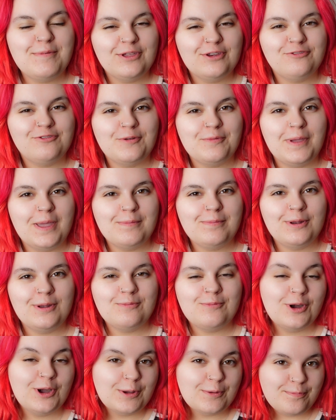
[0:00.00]
beautiful people, and
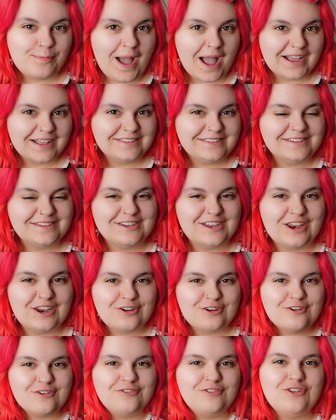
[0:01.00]
welcome back to the
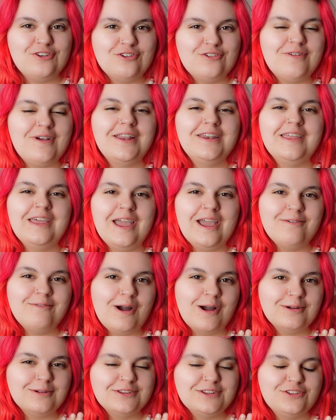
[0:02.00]
channel. If you're new around here,
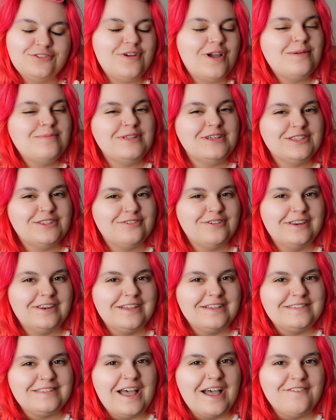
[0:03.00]
welcome to the family. It's really
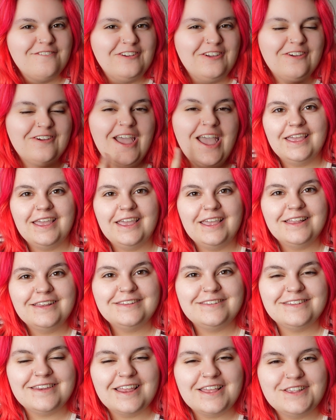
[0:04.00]
nice to have you. In
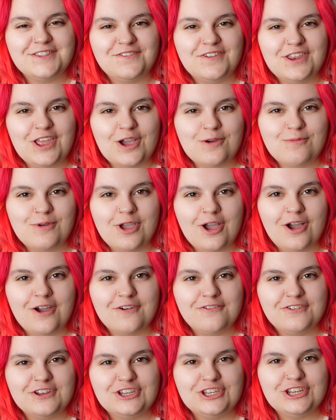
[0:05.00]
today's video, we are
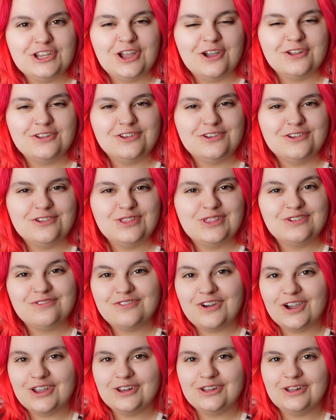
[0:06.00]
officially going to do the
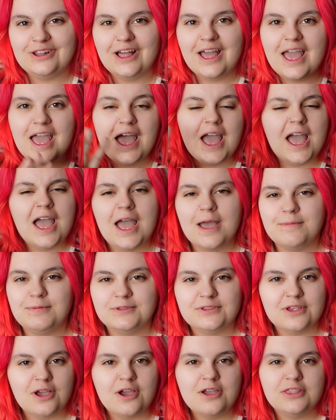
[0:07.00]
final
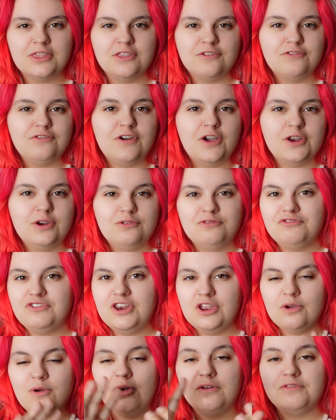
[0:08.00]
episode, the final
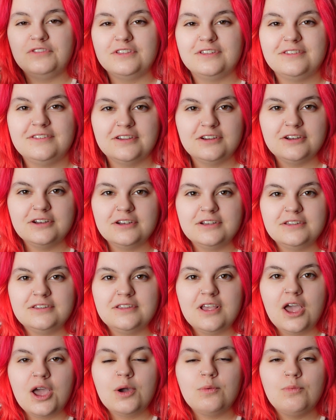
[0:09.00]
video of the series,
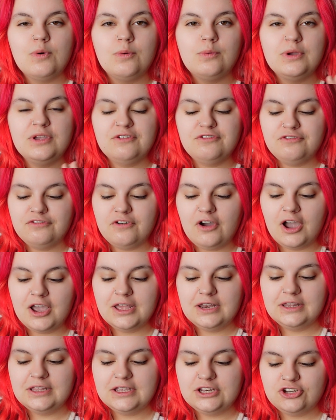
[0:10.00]
where we
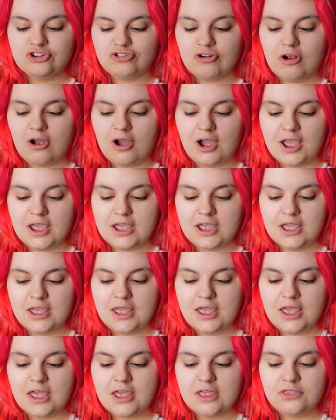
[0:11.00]
finally try
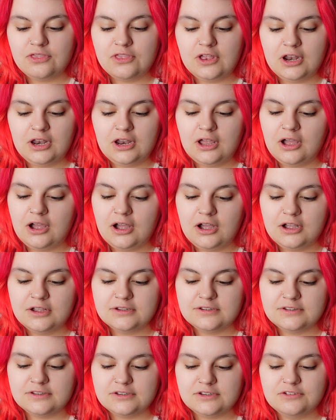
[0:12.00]
the
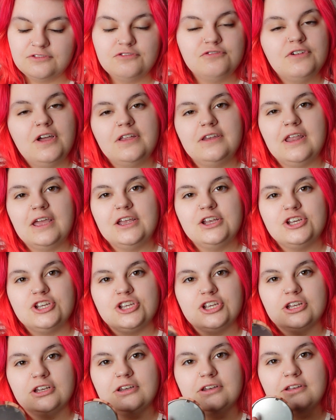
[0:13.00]
last
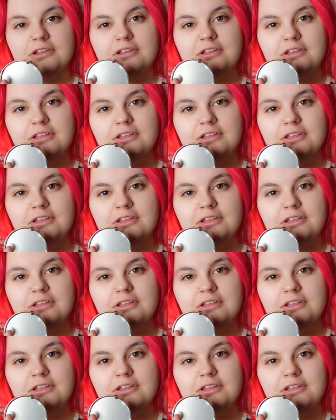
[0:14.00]
foundation